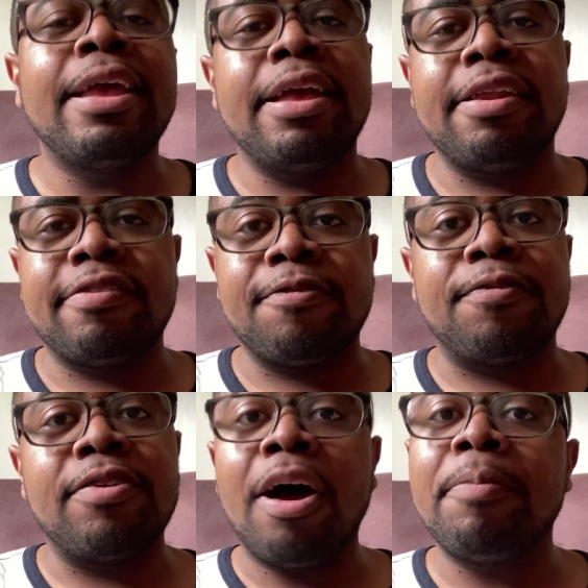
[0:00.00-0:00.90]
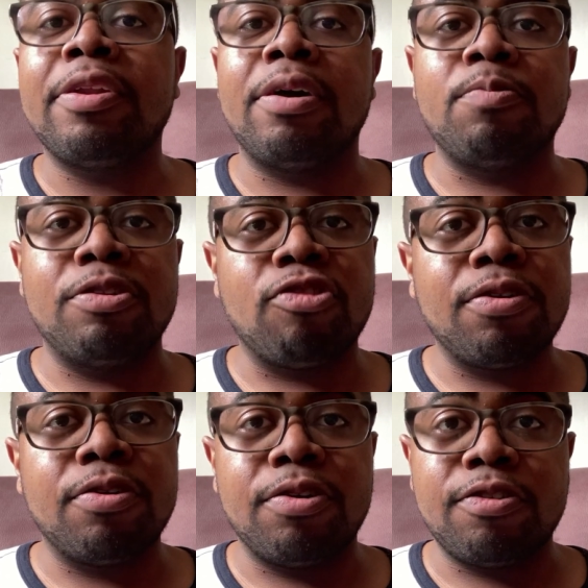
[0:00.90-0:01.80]
It is a phenomenon which
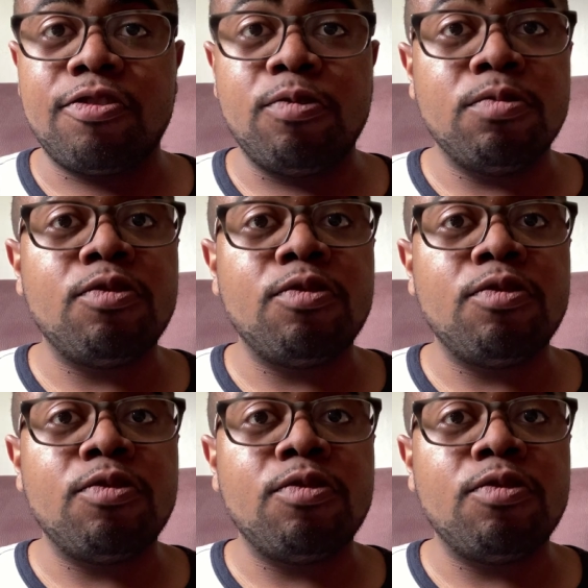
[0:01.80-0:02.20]
occurs due